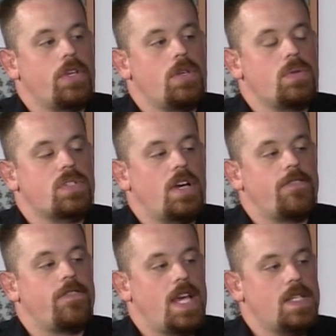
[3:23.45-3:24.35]
use of
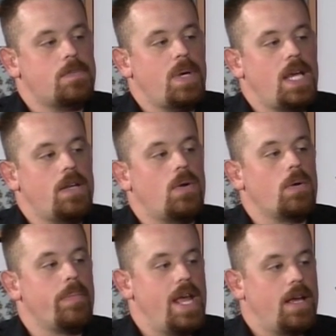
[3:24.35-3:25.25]
face paint
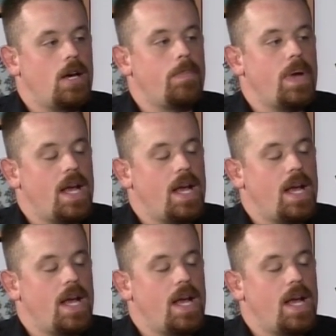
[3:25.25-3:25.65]
or makeup